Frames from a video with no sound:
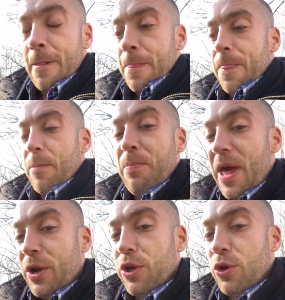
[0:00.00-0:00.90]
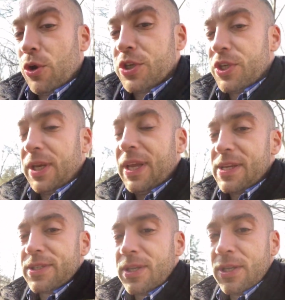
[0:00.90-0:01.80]
The better your shit
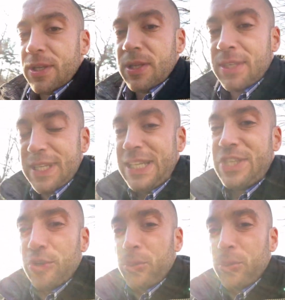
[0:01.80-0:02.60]
is, it's easier to